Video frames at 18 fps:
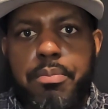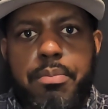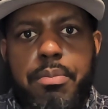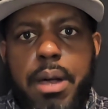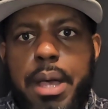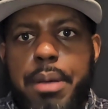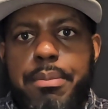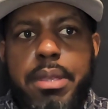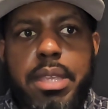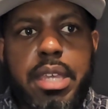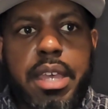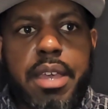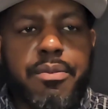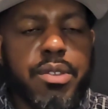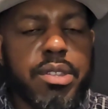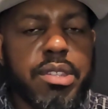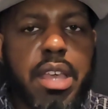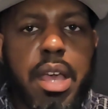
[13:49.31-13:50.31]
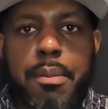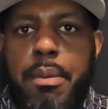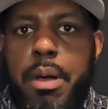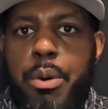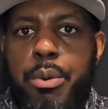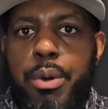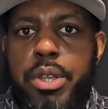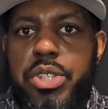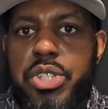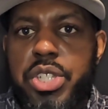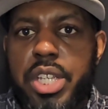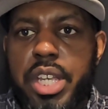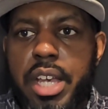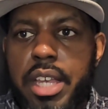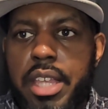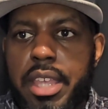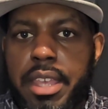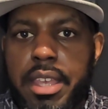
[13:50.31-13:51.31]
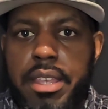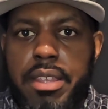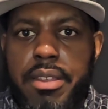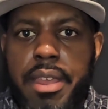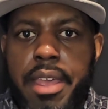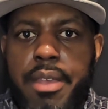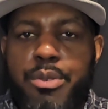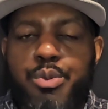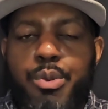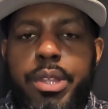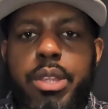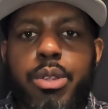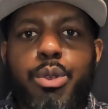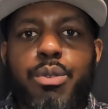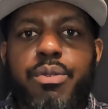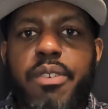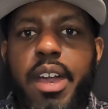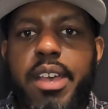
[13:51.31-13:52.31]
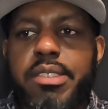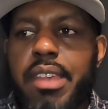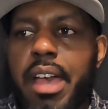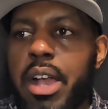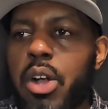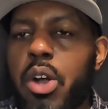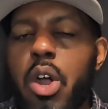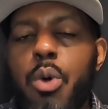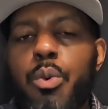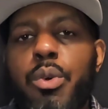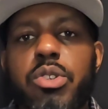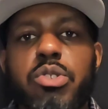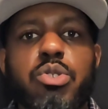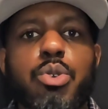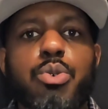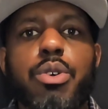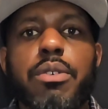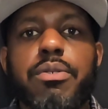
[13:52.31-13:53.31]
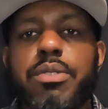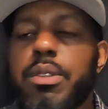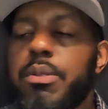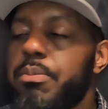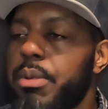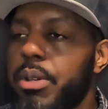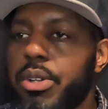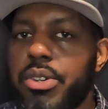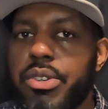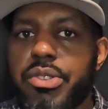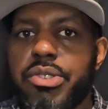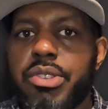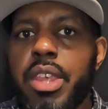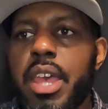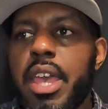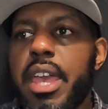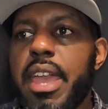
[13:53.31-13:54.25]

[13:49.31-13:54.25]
By me, every time I watch it, it's one of those fights I can't watch too often, because